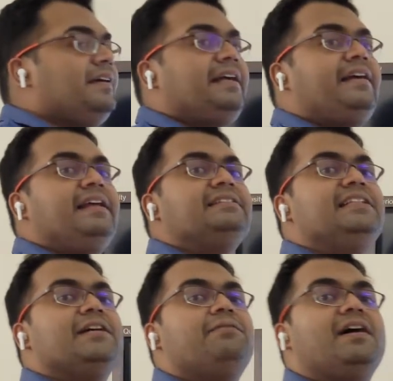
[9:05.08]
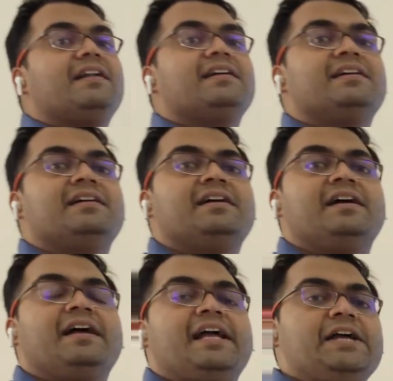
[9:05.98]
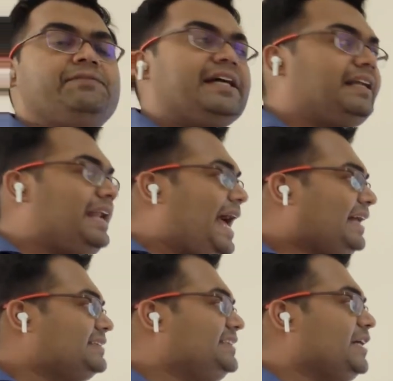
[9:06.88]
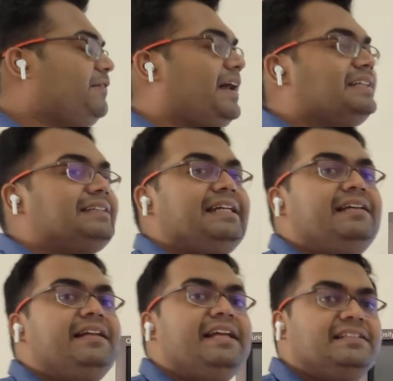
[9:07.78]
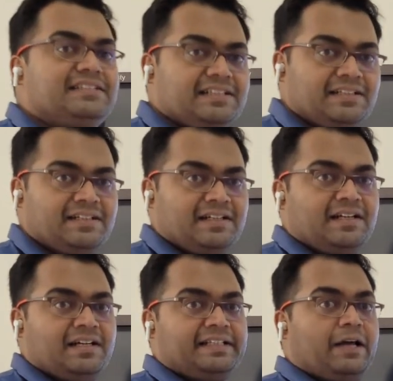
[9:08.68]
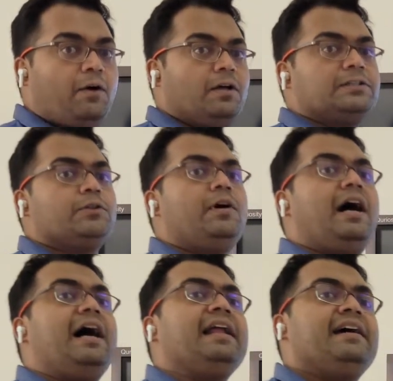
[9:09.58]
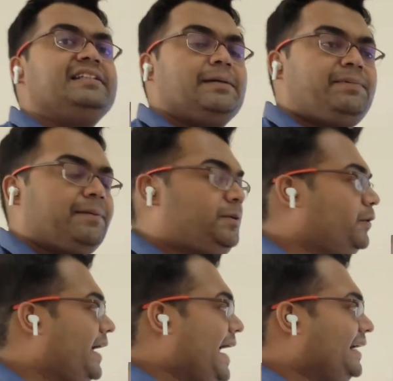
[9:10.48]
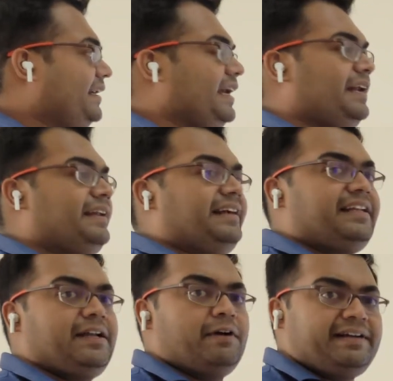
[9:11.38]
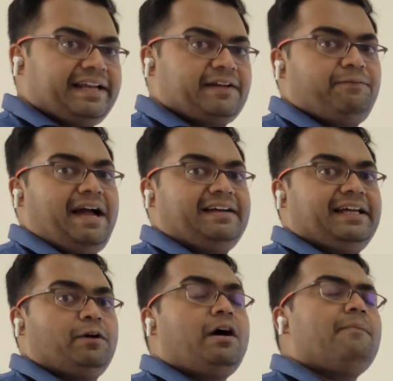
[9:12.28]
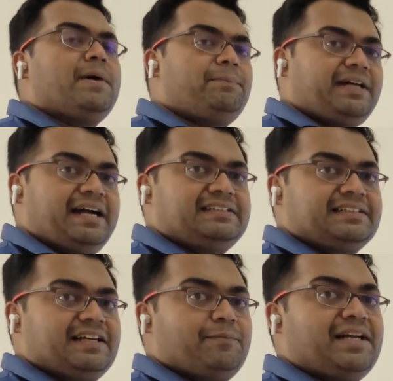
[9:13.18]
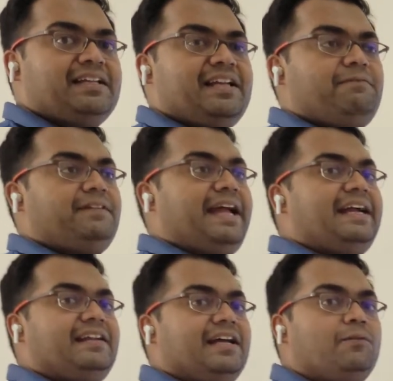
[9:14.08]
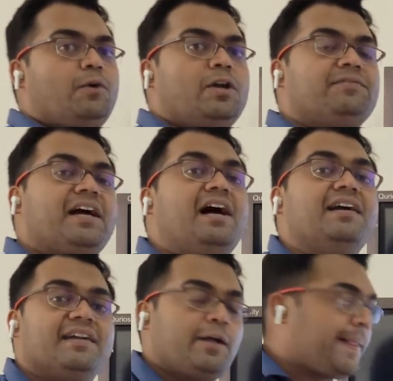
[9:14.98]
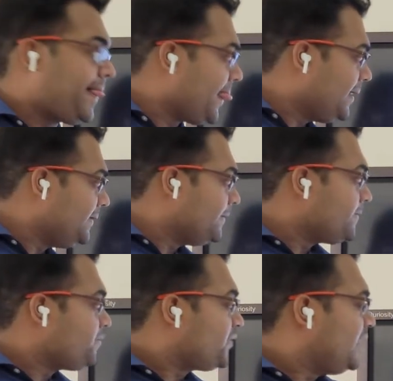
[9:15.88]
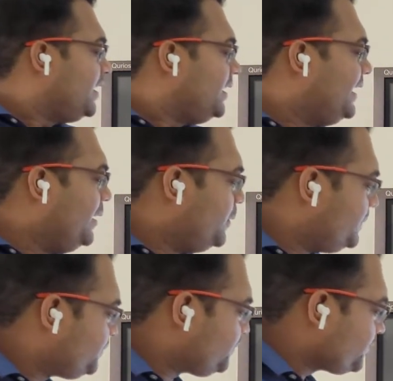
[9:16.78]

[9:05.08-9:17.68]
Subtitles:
decrease GFR. If they relax, GFR is increased. They also are receptive to atrial natriuretic factor or peptide secreted by the left atrial wall of the heart. Now,